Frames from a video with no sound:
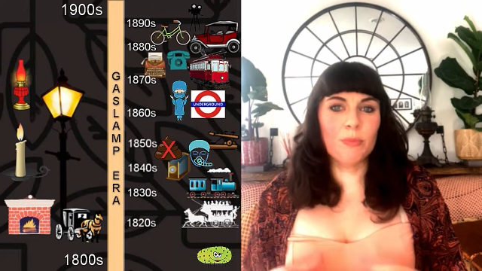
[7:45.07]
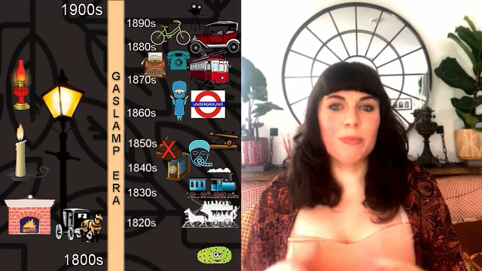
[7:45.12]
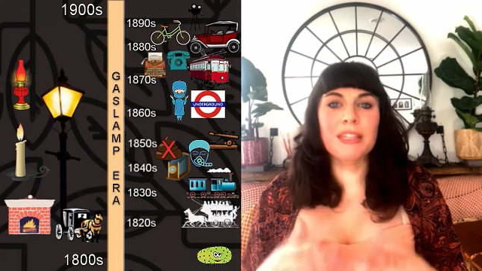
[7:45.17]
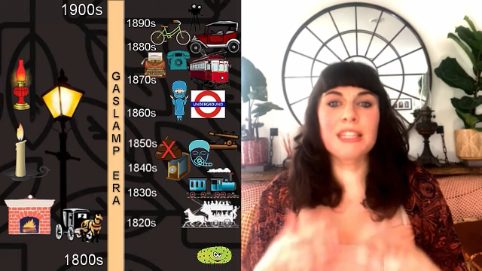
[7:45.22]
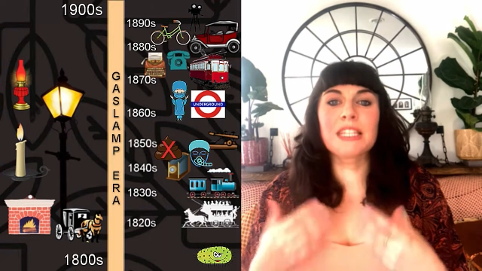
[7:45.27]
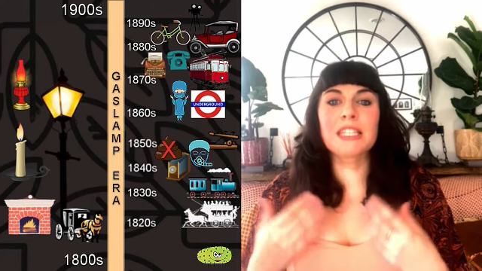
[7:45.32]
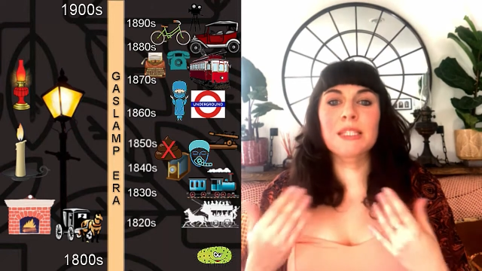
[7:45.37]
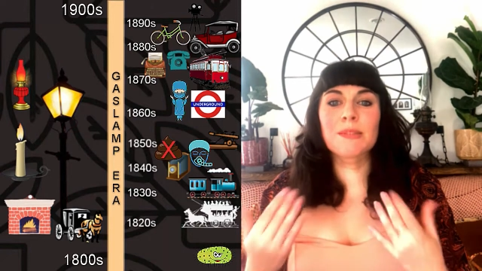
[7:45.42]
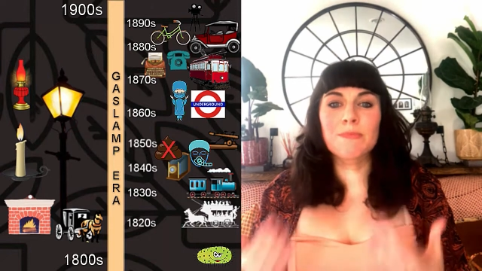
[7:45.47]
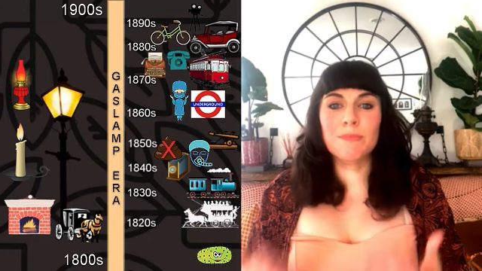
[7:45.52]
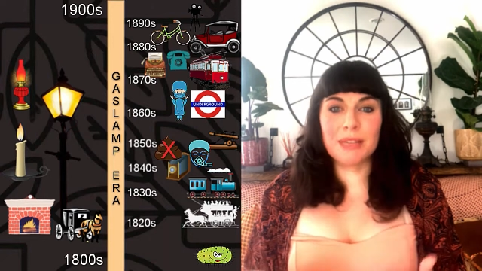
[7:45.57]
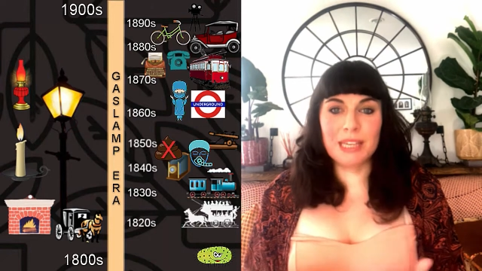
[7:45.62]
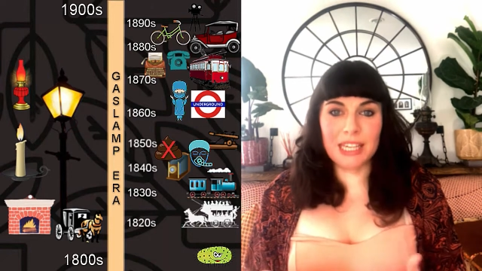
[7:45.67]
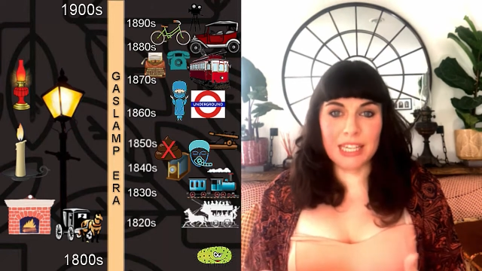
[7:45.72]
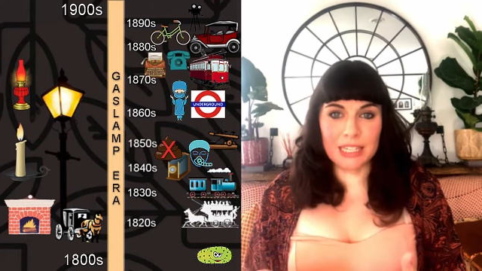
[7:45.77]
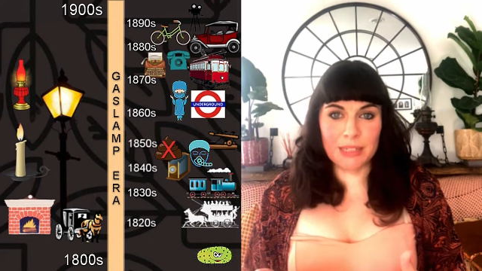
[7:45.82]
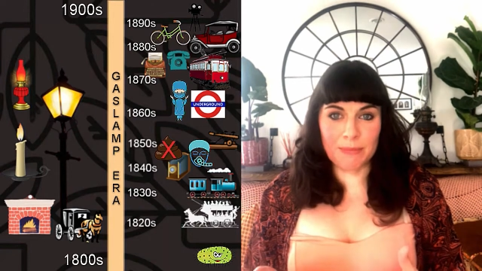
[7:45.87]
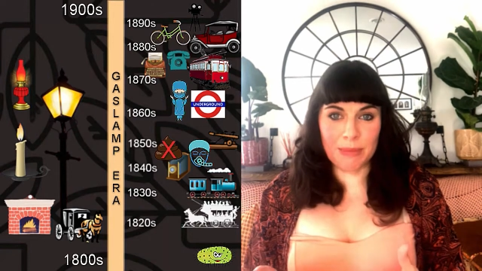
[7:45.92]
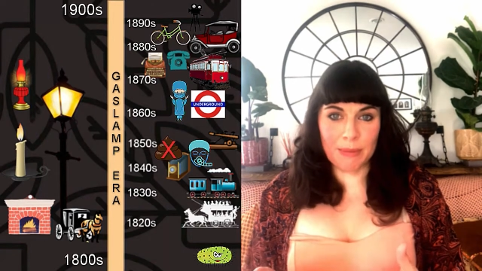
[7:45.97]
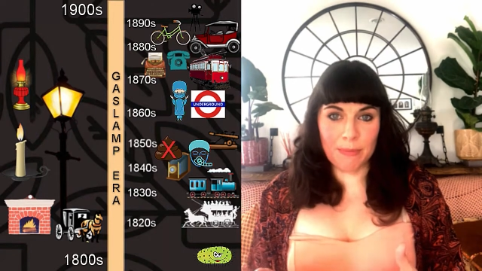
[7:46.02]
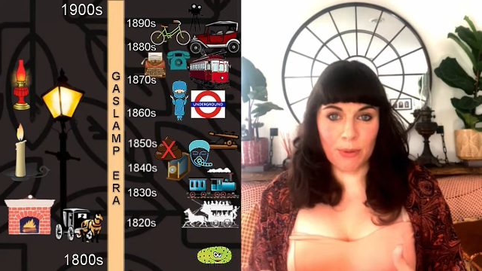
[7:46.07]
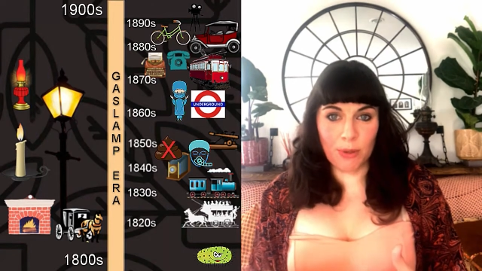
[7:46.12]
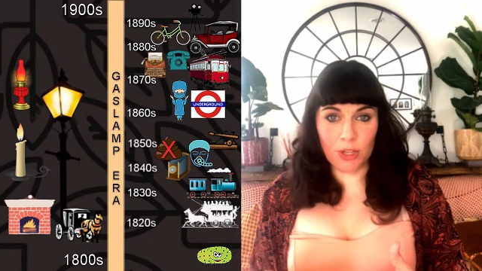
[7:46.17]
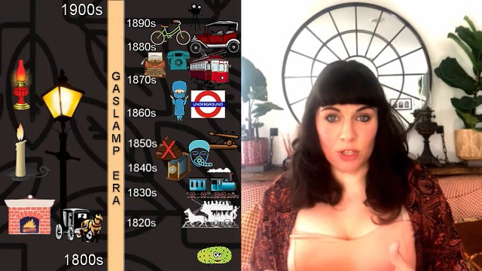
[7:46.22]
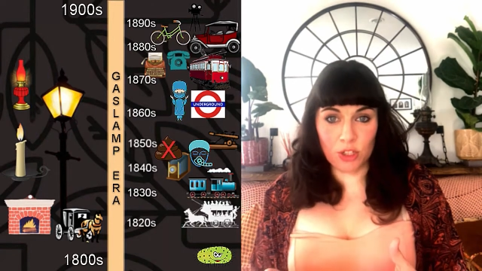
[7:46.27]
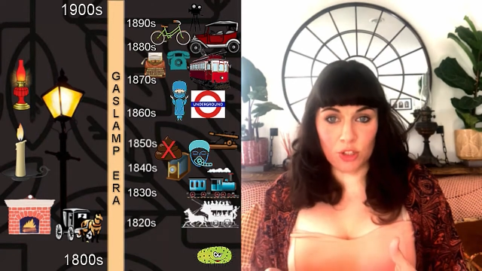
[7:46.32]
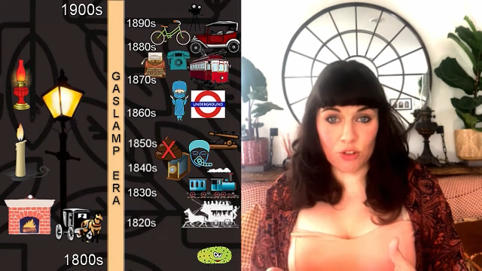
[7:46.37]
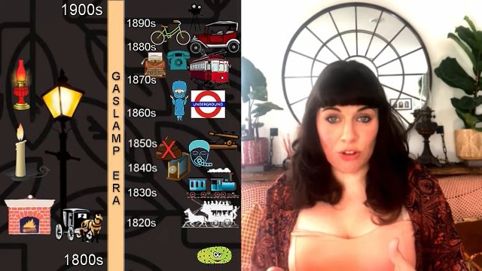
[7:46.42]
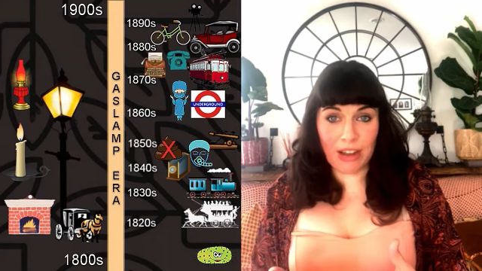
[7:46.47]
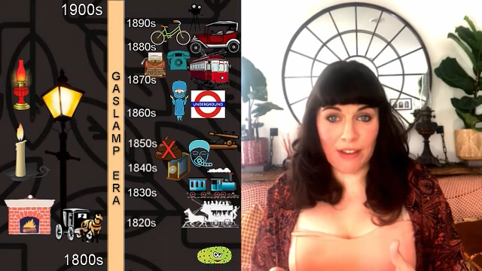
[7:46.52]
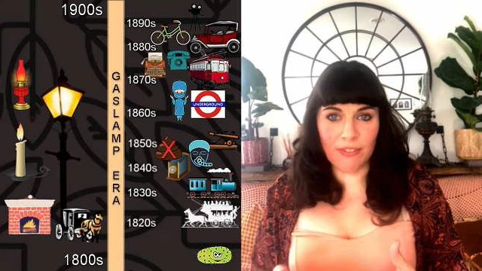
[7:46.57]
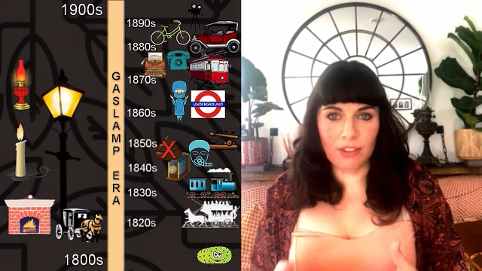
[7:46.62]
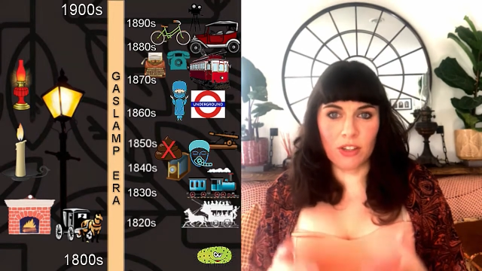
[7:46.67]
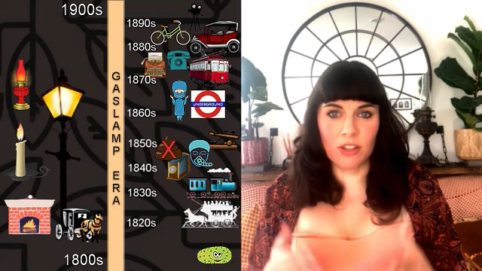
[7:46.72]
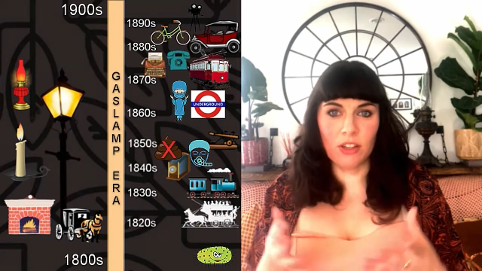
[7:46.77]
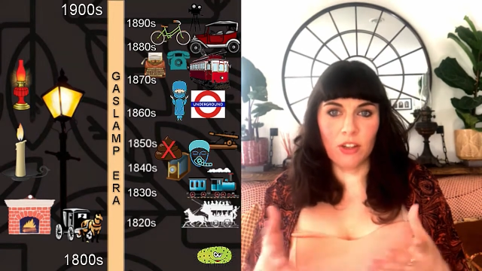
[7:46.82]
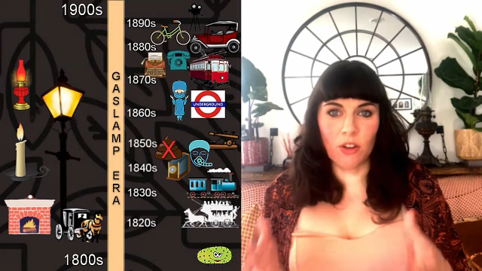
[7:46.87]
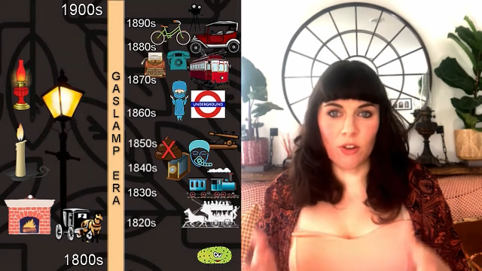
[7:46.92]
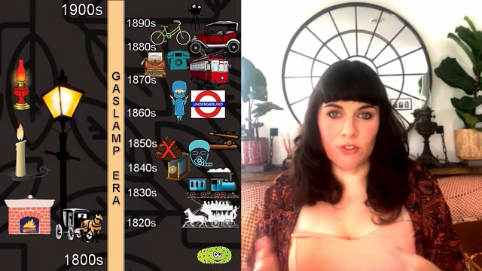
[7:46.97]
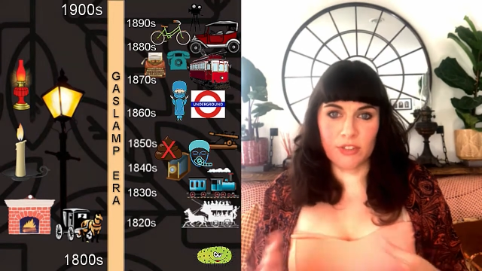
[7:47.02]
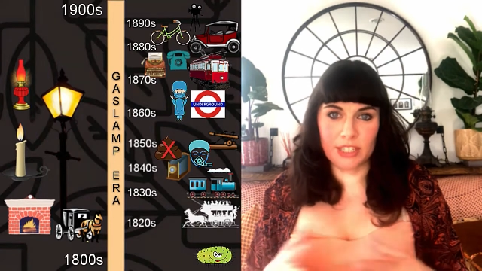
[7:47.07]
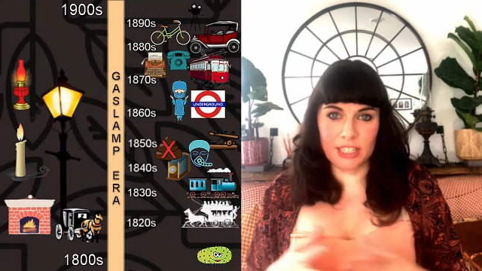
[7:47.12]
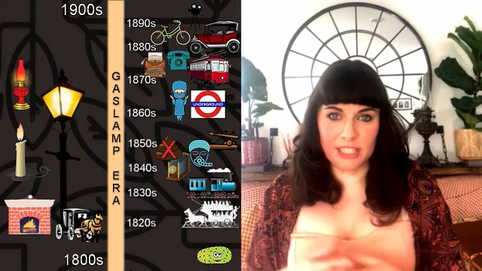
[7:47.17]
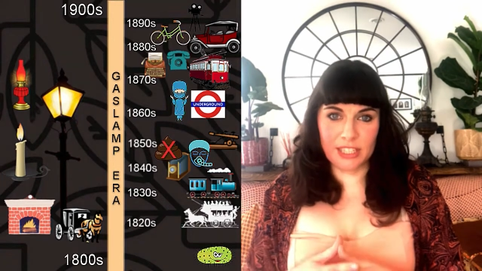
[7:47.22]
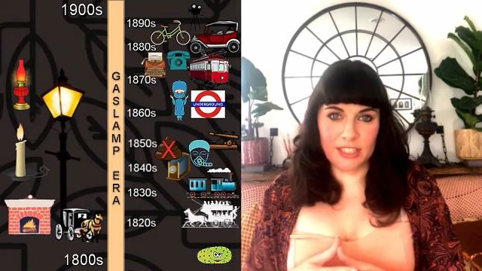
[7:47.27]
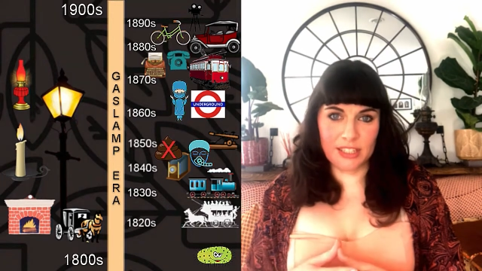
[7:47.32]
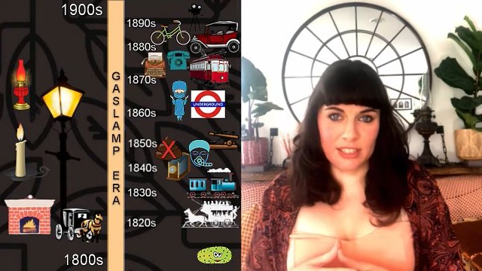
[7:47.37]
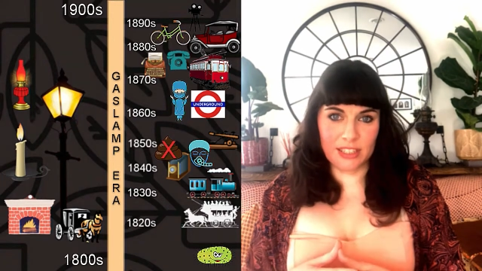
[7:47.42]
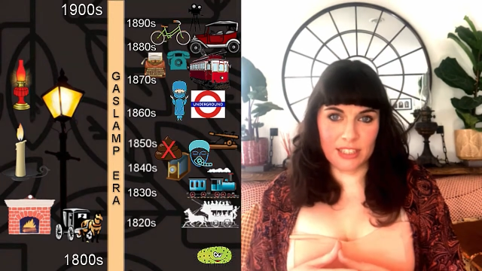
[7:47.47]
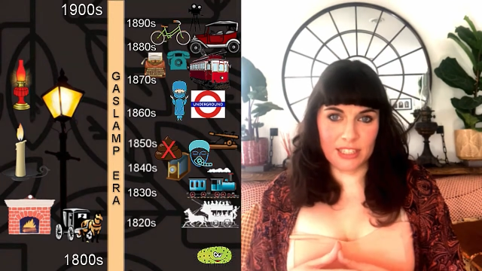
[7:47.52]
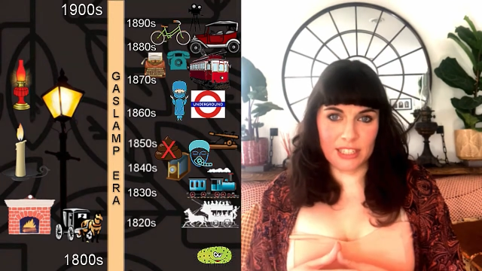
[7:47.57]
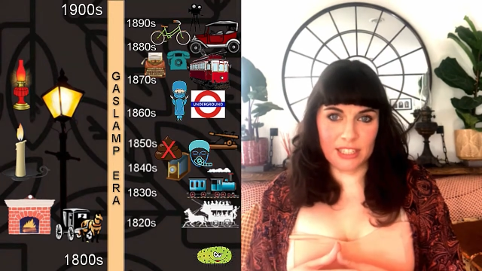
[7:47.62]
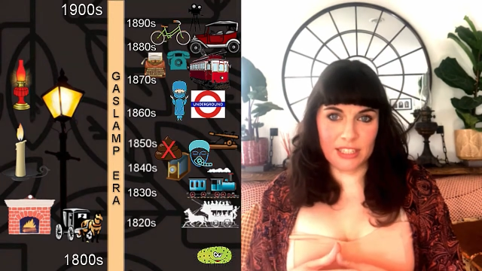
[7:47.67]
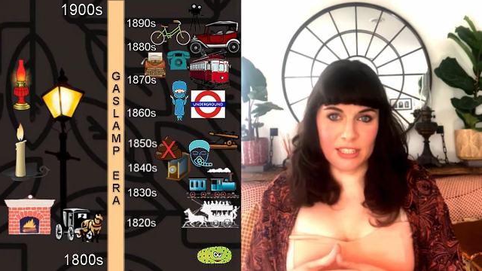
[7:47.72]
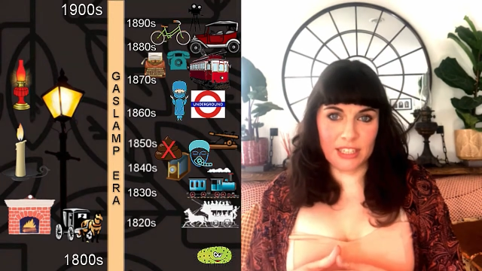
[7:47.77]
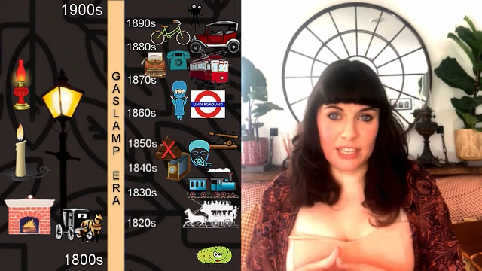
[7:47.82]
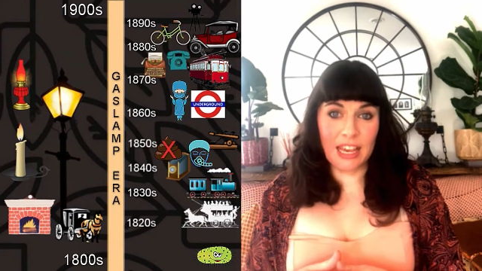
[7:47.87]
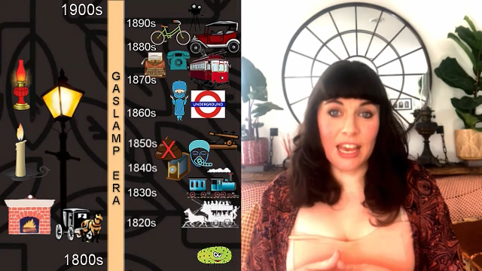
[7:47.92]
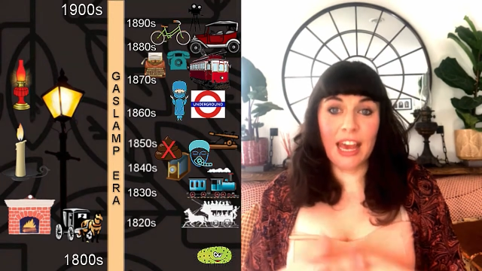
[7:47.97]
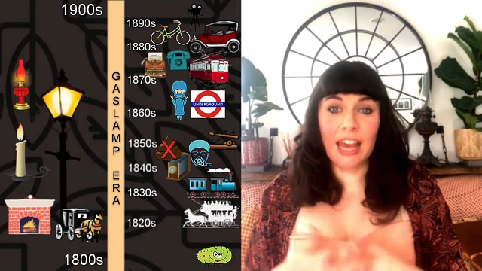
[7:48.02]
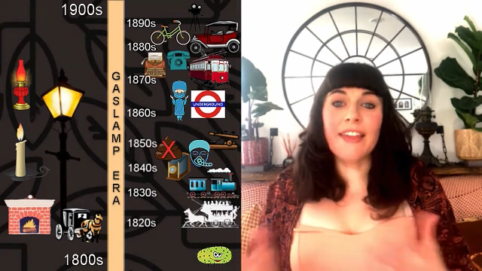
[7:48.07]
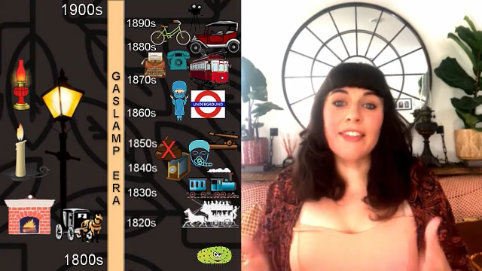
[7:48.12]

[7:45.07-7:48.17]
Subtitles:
will be the speed people can travel long distances,